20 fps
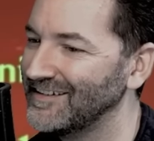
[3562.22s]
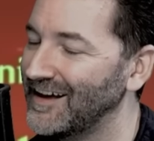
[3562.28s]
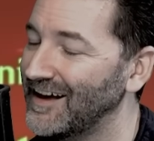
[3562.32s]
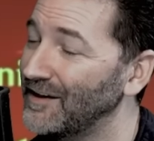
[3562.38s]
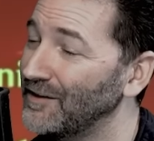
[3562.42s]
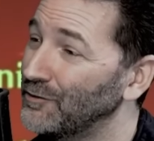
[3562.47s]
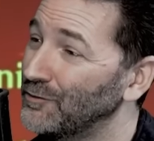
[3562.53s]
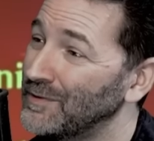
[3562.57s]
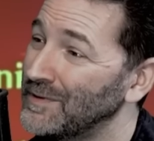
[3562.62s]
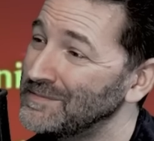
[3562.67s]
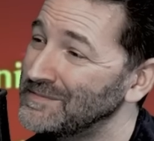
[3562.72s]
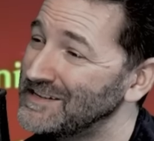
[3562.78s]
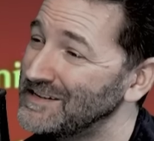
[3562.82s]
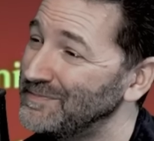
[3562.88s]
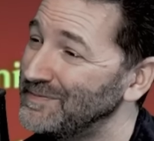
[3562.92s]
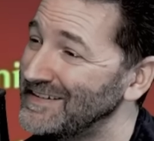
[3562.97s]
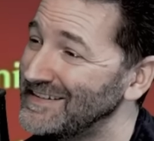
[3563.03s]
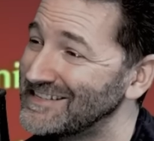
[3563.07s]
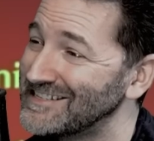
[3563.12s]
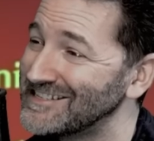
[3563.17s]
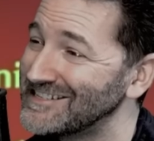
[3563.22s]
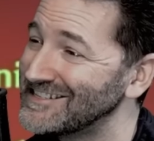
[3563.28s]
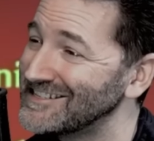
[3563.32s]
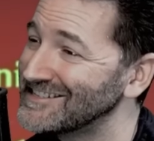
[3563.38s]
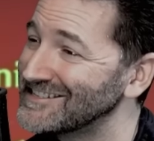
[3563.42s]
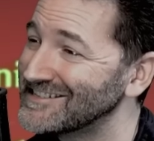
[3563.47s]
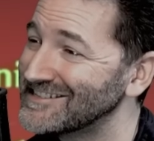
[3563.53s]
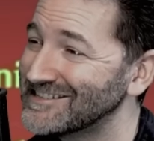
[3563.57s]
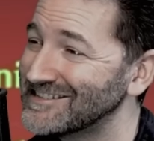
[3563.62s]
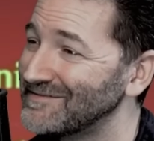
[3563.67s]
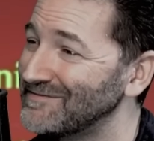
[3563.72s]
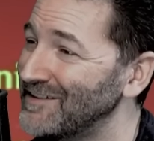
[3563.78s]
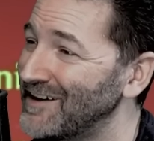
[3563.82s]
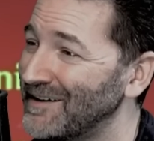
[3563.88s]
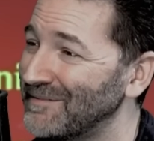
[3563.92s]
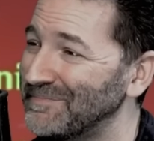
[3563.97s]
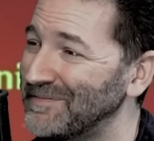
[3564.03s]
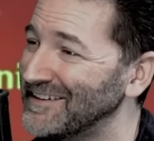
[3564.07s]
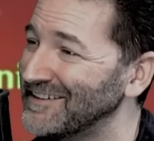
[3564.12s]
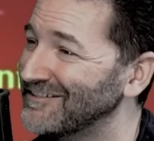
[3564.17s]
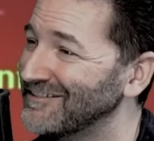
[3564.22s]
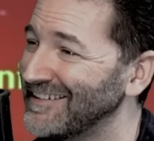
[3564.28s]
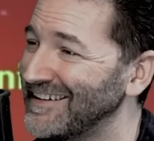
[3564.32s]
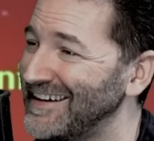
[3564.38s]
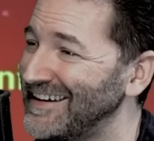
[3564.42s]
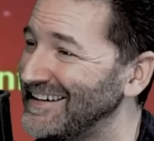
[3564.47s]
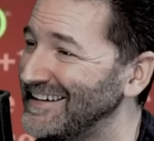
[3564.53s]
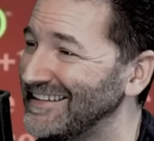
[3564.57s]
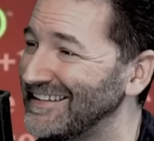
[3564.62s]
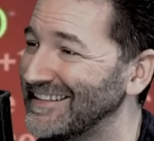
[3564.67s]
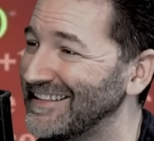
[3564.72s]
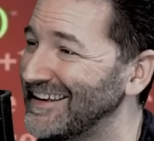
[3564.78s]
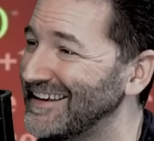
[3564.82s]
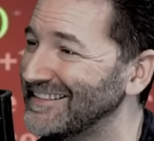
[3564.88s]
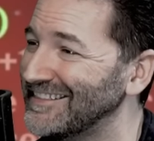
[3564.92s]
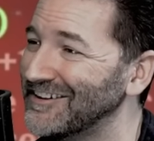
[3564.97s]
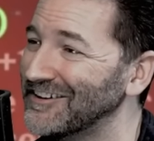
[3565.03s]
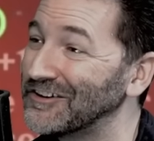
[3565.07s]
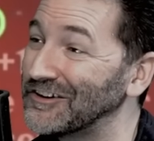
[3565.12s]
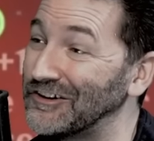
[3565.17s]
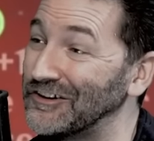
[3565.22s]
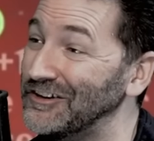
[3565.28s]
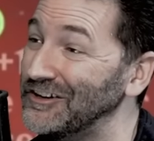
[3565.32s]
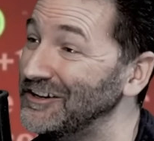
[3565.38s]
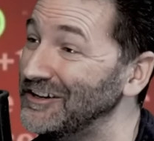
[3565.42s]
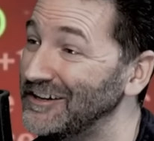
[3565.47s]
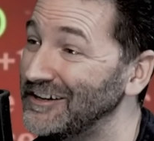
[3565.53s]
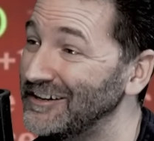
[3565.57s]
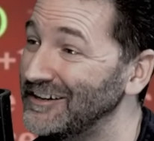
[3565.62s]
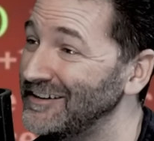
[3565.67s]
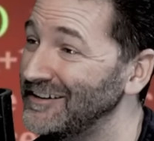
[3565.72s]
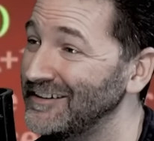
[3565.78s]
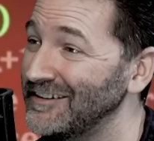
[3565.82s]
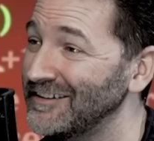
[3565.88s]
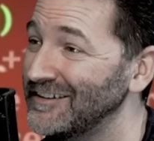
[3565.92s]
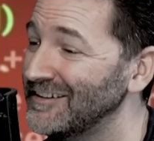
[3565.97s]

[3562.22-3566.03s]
Oh, the whimsy pieces have not been great. Like, they're good.